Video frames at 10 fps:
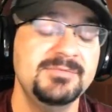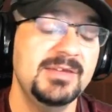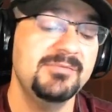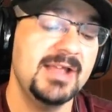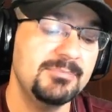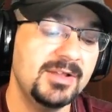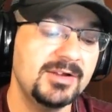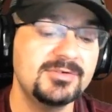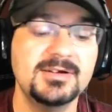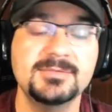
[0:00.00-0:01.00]
If you have an ad
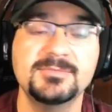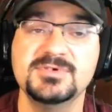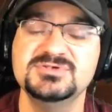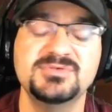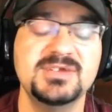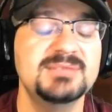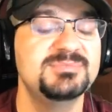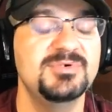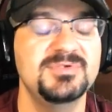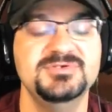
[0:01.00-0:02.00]
blocker on, or you just want to
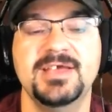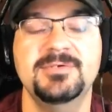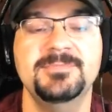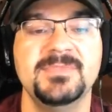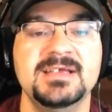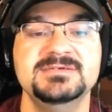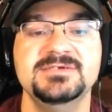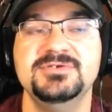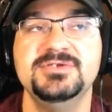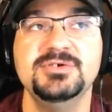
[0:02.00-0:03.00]
help support the channel,
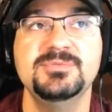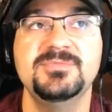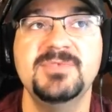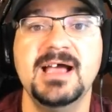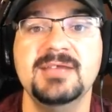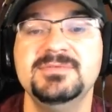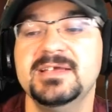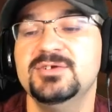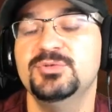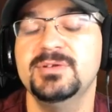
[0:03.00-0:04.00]
it's either $2, $5,
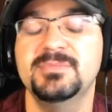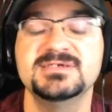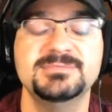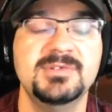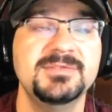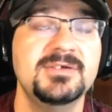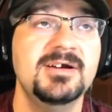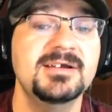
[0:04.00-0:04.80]
$10, or $20 a month.